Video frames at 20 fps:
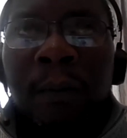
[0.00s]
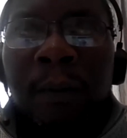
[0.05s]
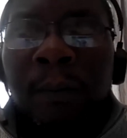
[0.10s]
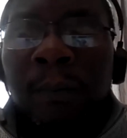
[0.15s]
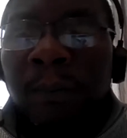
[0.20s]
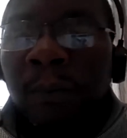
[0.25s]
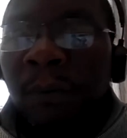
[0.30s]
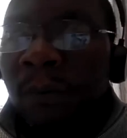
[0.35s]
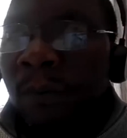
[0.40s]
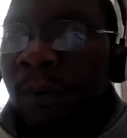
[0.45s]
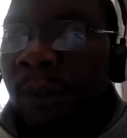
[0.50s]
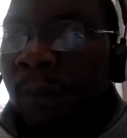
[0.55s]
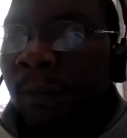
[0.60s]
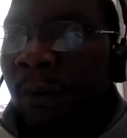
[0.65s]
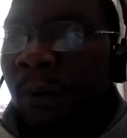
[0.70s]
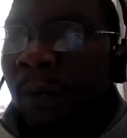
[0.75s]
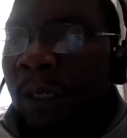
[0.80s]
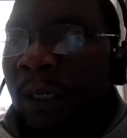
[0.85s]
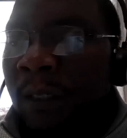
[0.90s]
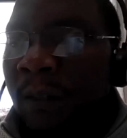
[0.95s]
improving
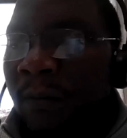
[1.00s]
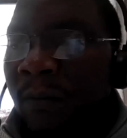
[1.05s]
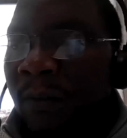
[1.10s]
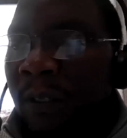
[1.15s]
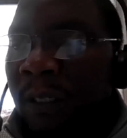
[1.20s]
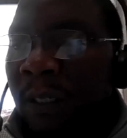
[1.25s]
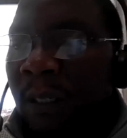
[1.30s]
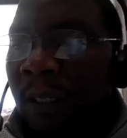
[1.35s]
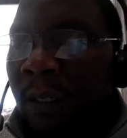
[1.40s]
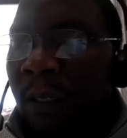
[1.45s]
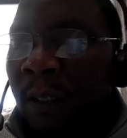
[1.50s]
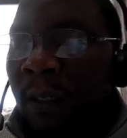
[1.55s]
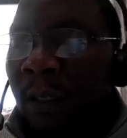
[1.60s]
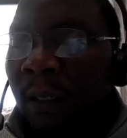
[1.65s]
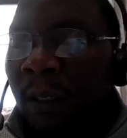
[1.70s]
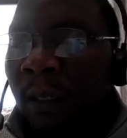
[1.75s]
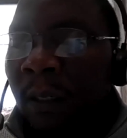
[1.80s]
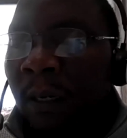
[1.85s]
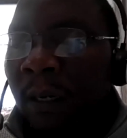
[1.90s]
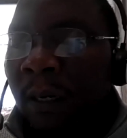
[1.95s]
productivity
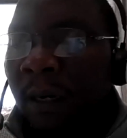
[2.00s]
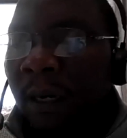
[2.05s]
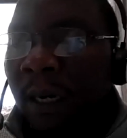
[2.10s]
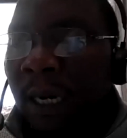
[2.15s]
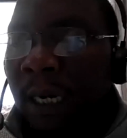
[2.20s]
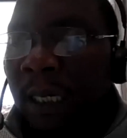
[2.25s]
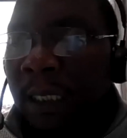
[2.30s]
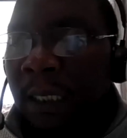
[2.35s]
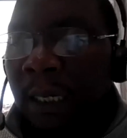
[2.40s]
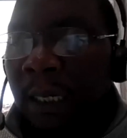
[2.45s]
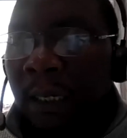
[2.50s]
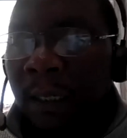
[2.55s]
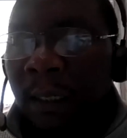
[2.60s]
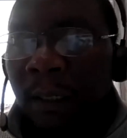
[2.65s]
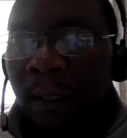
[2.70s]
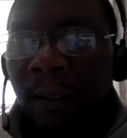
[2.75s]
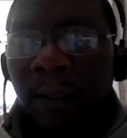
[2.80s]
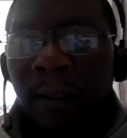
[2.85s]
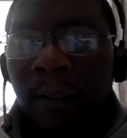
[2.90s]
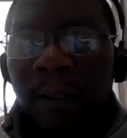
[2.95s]
in agriculture
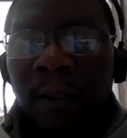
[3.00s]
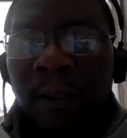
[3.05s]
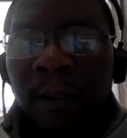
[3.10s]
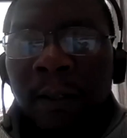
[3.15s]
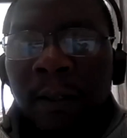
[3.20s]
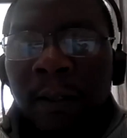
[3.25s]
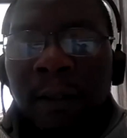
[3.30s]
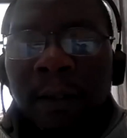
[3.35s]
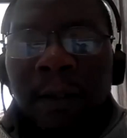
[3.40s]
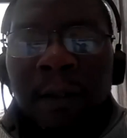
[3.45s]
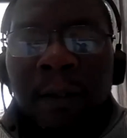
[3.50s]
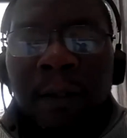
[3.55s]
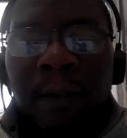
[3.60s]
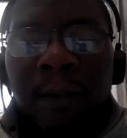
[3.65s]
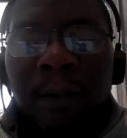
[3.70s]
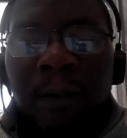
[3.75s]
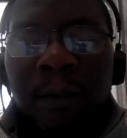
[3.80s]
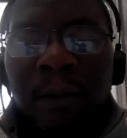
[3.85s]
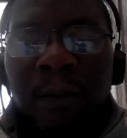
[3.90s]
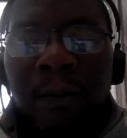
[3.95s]

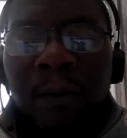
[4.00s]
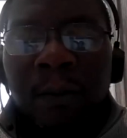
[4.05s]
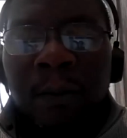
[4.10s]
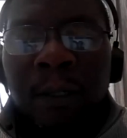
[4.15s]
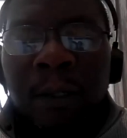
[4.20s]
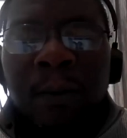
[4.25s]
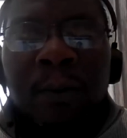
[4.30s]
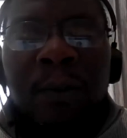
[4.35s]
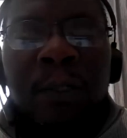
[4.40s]
through the